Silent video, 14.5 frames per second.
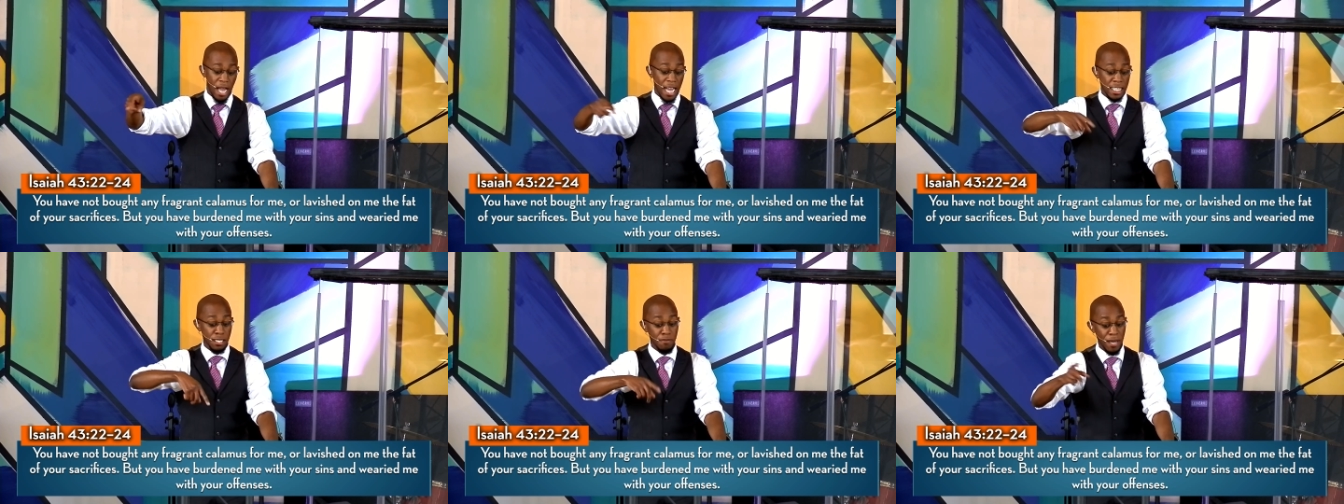
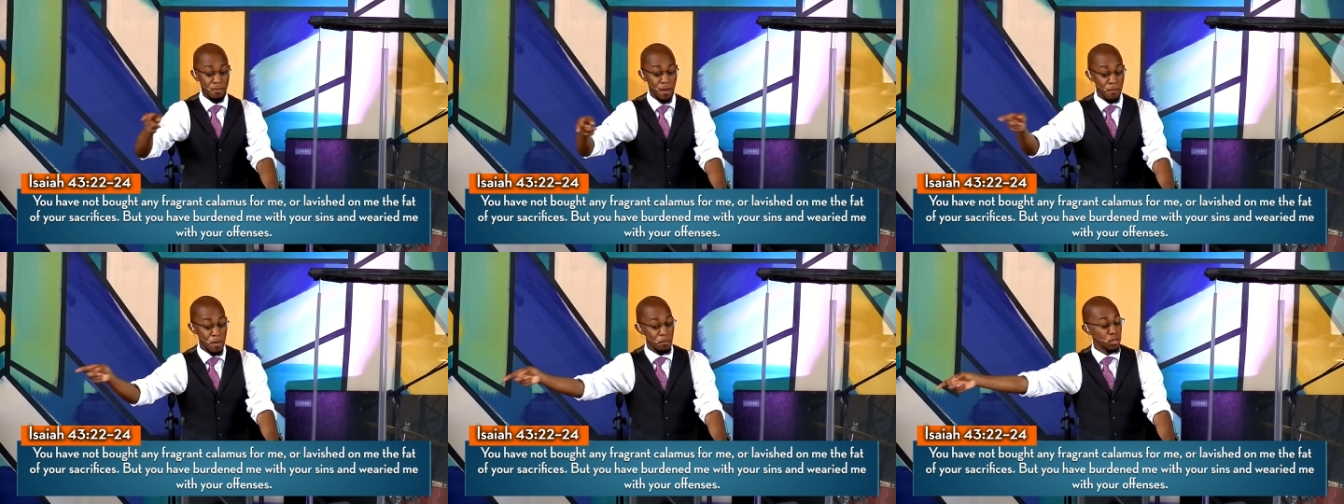I expect
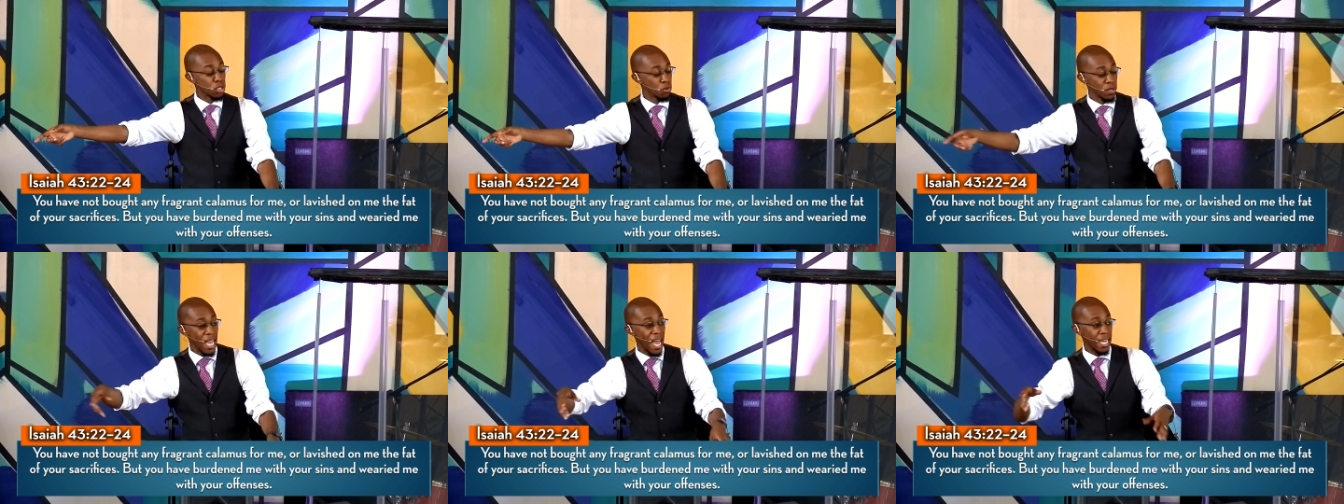my people
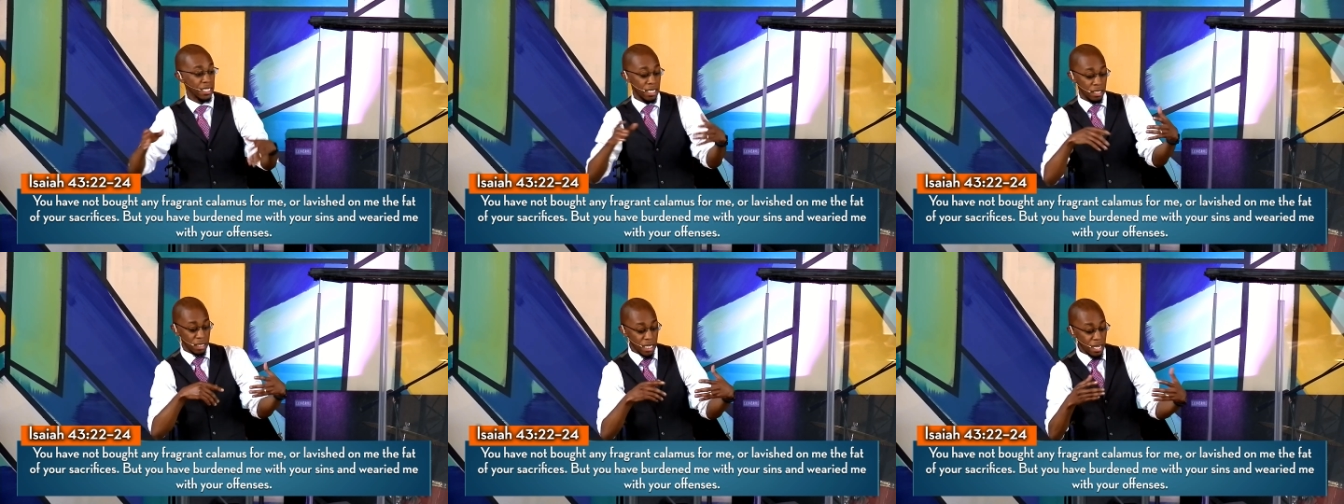to
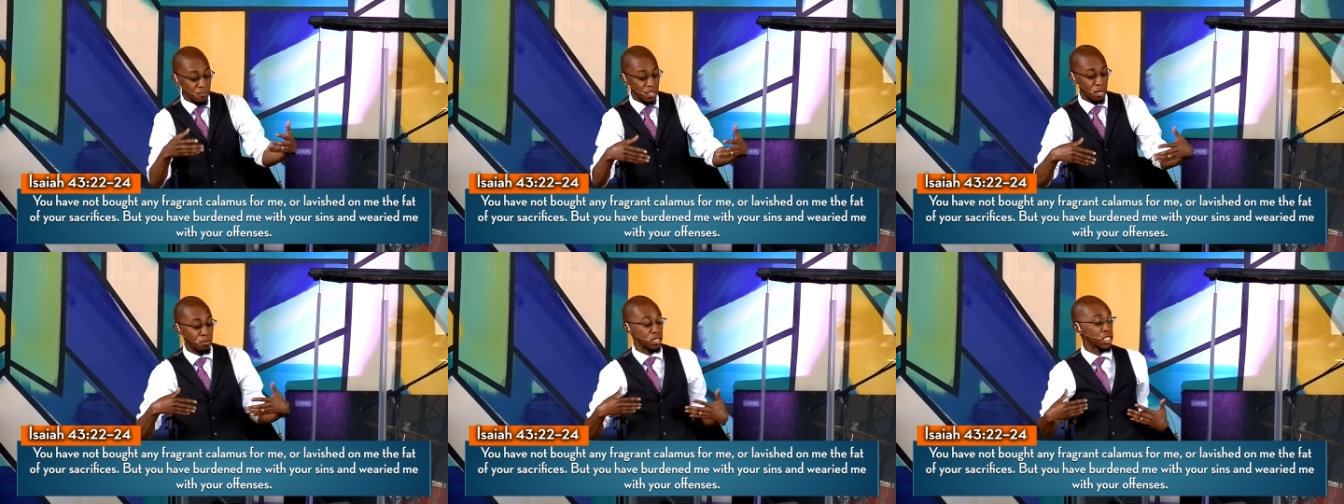react and
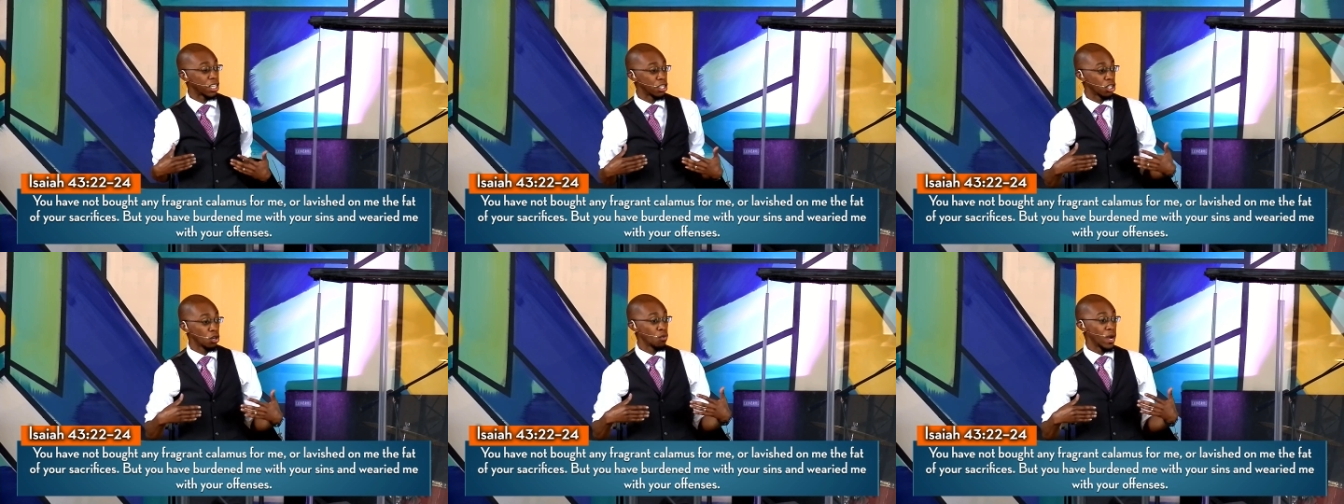live in a
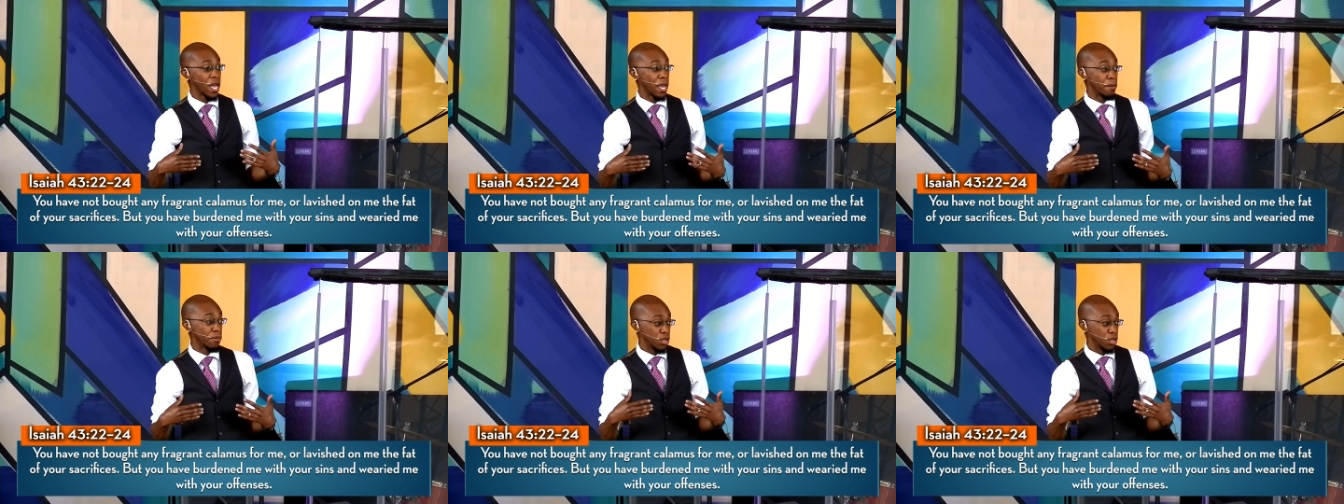particular way,